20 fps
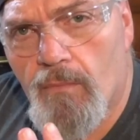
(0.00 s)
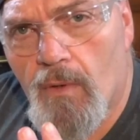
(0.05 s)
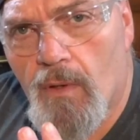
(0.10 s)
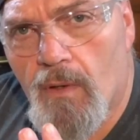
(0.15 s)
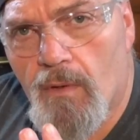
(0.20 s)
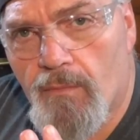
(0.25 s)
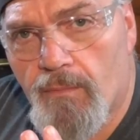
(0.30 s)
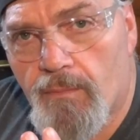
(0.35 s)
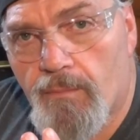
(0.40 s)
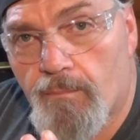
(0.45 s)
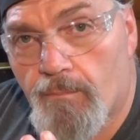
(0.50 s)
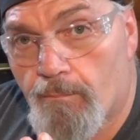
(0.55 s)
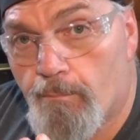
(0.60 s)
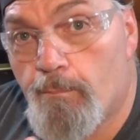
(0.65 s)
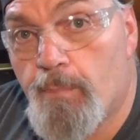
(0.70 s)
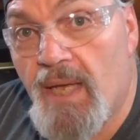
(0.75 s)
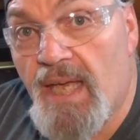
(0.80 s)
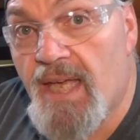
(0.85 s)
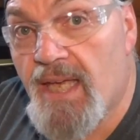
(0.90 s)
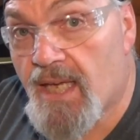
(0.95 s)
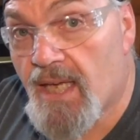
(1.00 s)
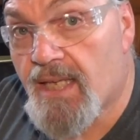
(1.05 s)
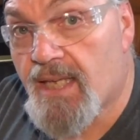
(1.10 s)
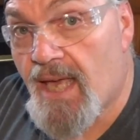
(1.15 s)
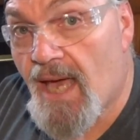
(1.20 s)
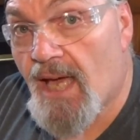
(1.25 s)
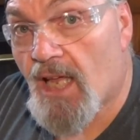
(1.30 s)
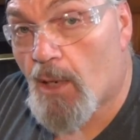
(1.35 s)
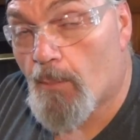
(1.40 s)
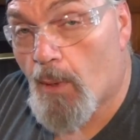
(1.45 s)
of big
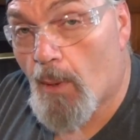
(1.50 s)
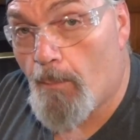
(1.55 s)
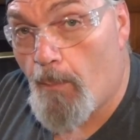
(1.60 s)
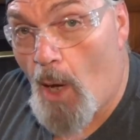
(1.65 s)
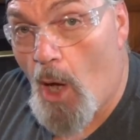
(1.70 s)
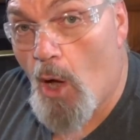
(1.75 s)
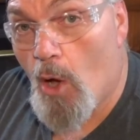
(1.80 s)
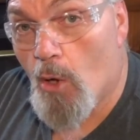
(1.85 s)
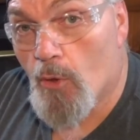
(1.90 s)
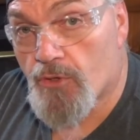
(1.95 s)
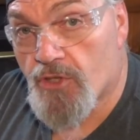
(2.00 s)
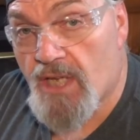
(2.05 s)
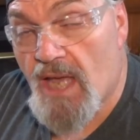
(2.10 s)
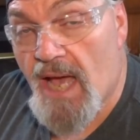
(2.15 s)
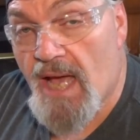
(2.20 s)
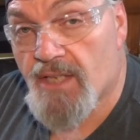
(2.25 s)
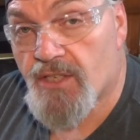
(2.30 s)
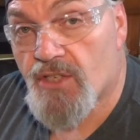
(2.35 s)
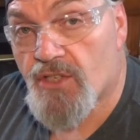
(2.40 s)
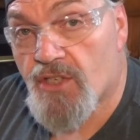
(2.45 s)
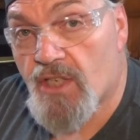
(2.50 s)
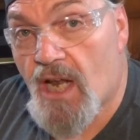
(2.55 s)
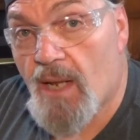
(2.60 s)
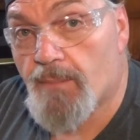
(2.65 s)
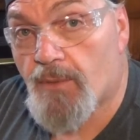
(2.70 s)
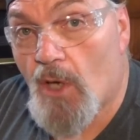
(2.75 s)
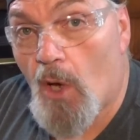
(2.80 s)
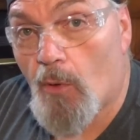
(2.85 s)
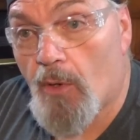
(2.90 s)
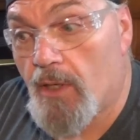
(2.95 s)
caliber ball sizes, and
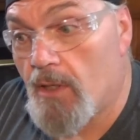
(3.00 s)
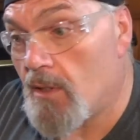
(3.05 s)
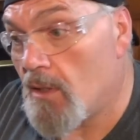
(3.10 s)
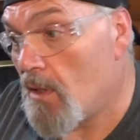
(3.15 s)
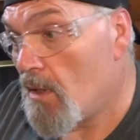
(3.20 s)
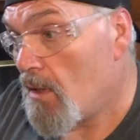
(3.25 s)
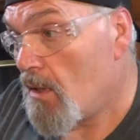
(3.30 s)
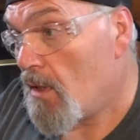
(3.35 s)
I'm talking